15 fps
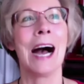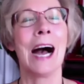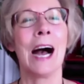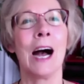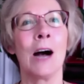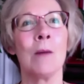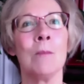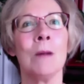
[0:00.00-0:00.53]

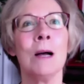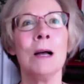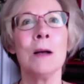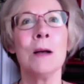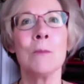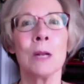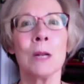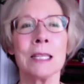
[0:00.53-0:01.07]

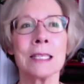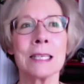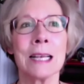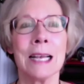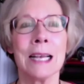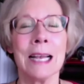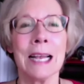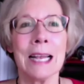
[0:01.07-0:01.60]
But
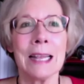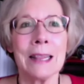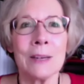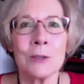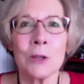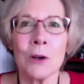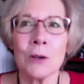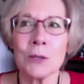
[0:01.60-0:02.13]

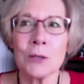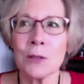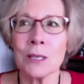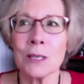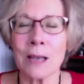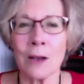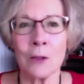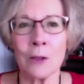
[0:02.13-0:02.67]
there's also
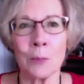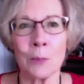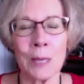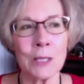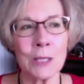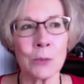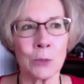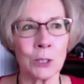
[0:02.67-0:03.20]
this other
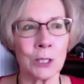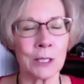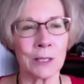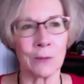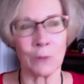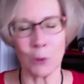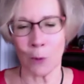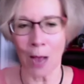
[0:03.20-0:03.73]
piece, which is
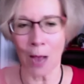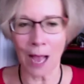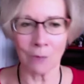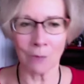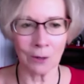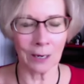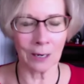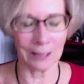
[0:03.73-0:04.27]
if you
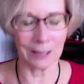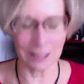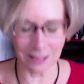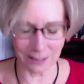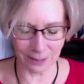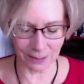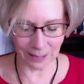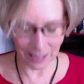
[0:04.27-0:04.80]
ever, and this
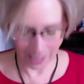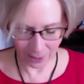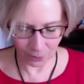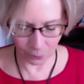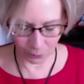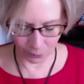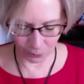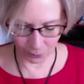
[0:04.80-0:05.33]
is kind of
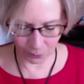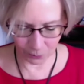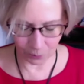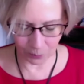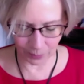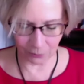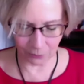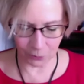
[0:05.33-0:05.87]
woo-woo,
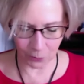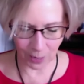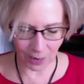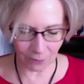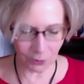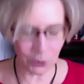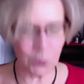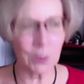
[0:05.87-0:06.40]
but if you
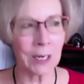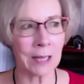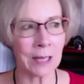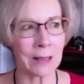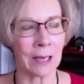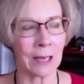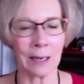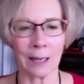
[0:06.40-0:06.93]
ever do
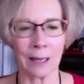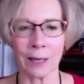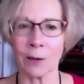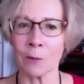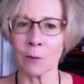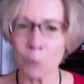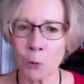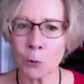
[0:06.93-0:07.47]
anything like
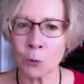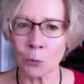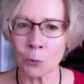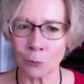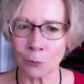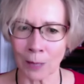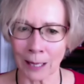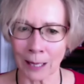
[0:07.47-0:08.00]
moon
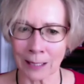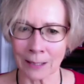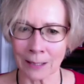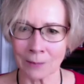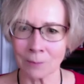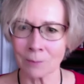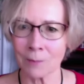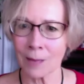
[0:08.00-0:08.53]
related,
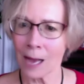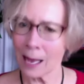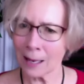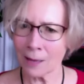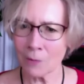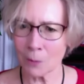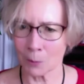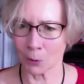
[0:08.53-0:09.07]
I
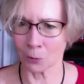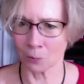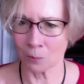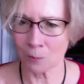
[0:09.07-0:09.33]
love the moon.